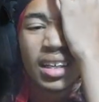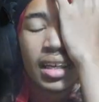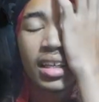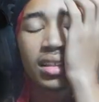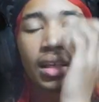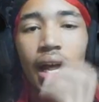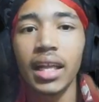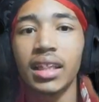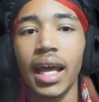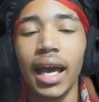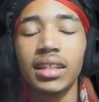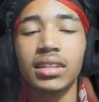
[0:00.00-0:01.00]
He's
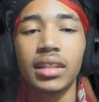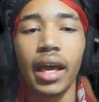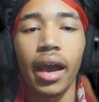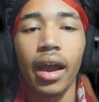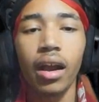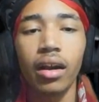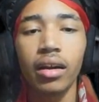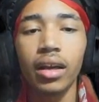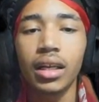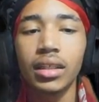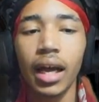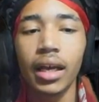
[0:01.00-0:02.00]
not that scary
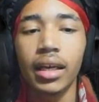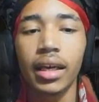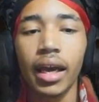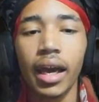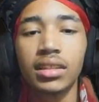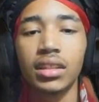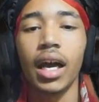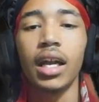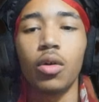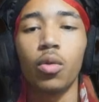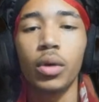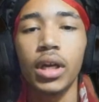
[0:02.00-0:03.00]
because I can't just kind
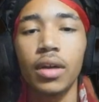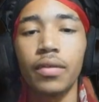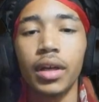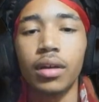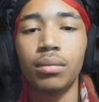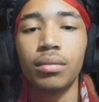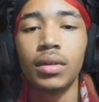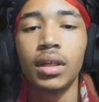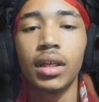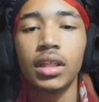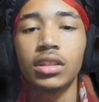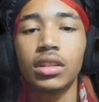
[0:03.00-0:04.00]
weave him.
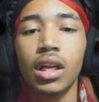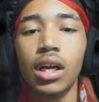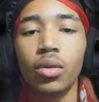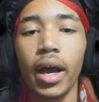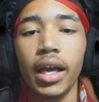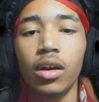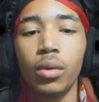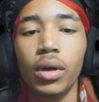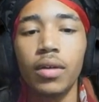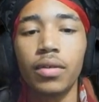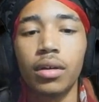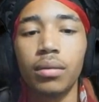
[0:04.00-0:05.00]
He's slow, so I can
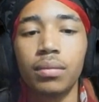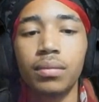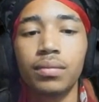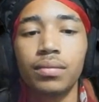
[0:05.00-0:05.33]
weave him.